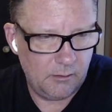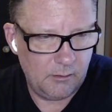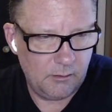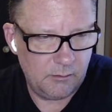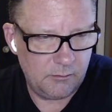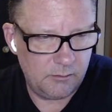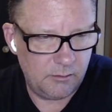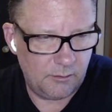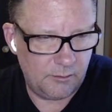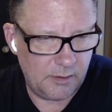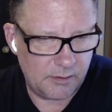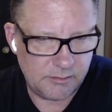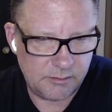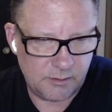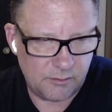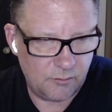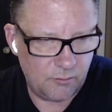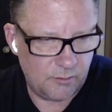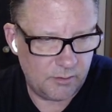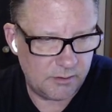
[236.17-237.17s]
So that's
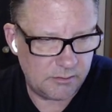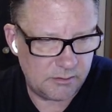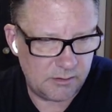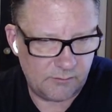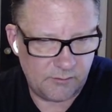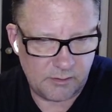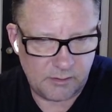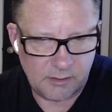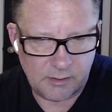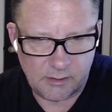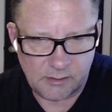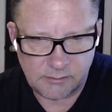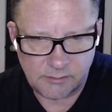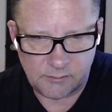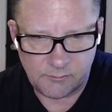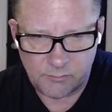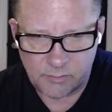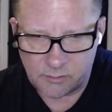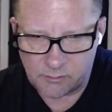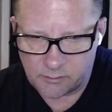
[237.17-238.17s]
at
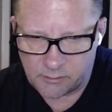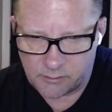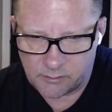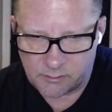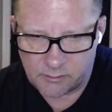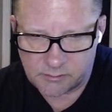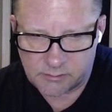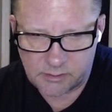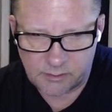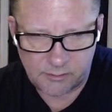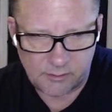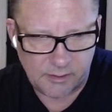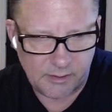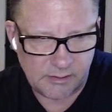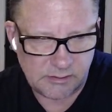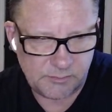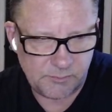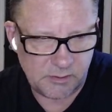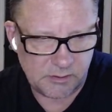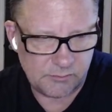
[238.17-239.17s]
27,000, but there's other
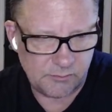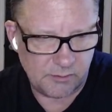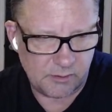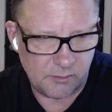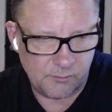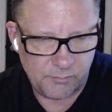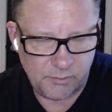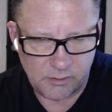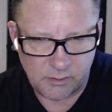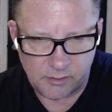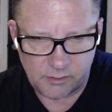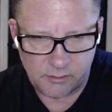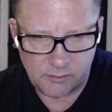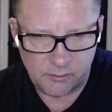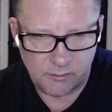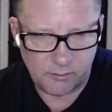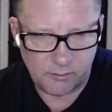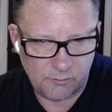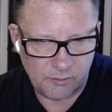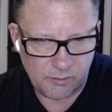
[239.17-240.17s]
aspects we can put
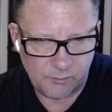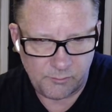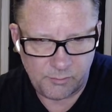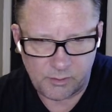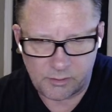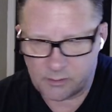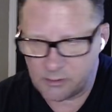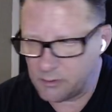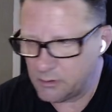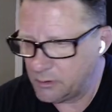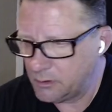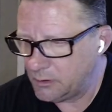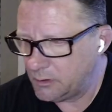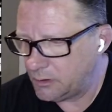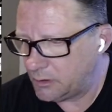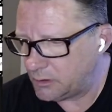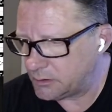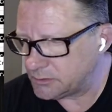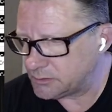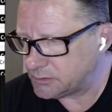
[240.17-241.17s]
into can put,
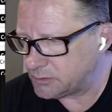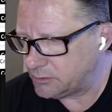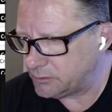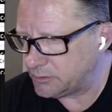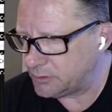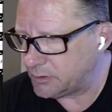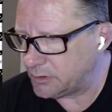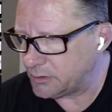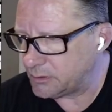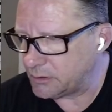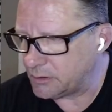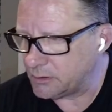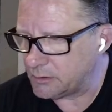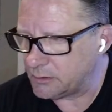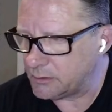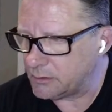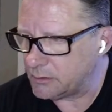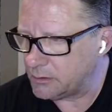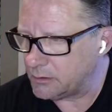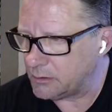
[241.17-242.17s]
I showed you on
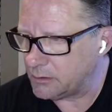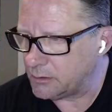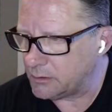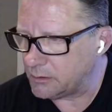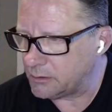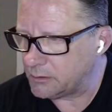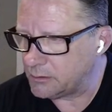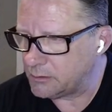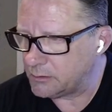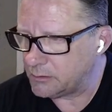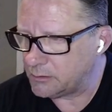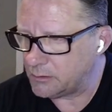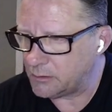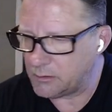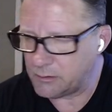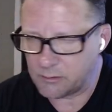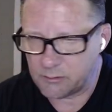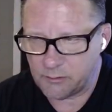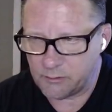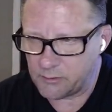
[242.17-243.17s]
that
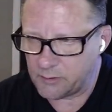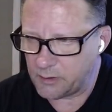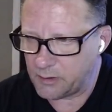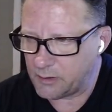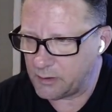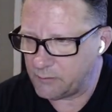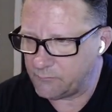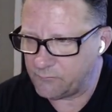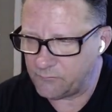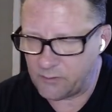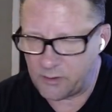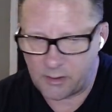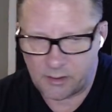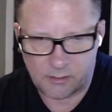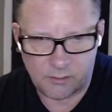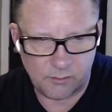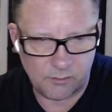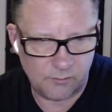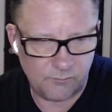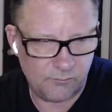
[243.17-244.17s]
article, they have
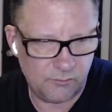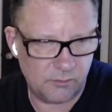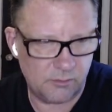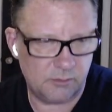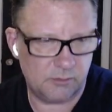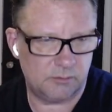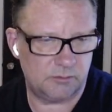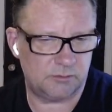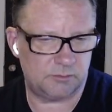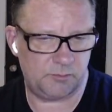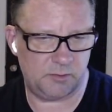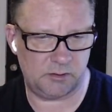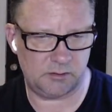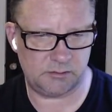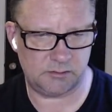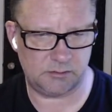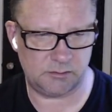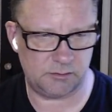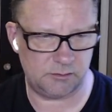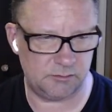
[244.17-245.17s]
header, footers, but
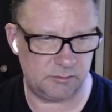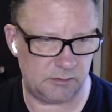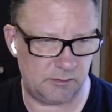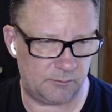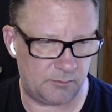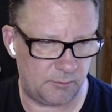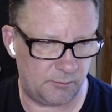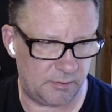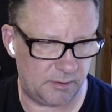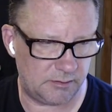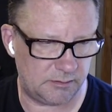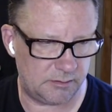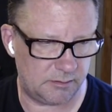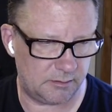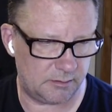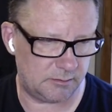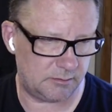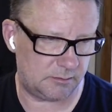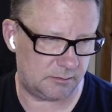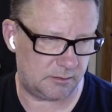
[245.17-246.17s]
let's just do something basic.
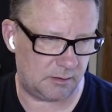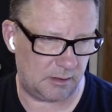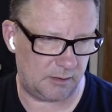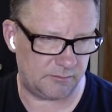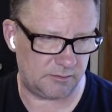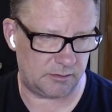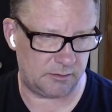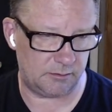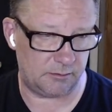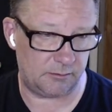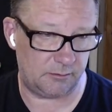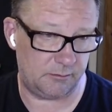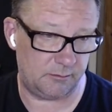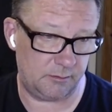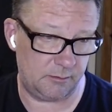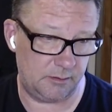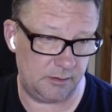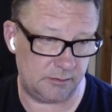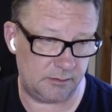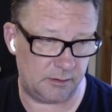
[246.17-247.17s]
This obviously
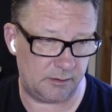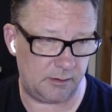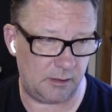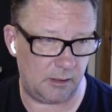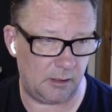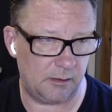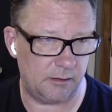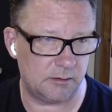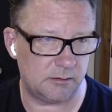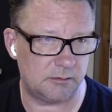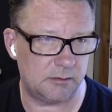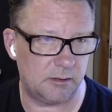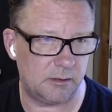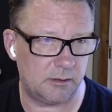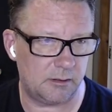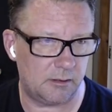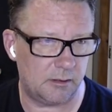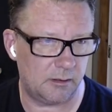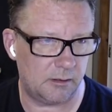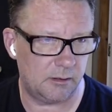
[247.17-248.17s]
isn't telling us
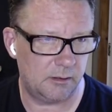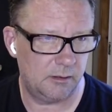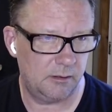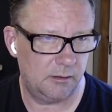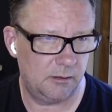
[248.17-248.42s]
anything.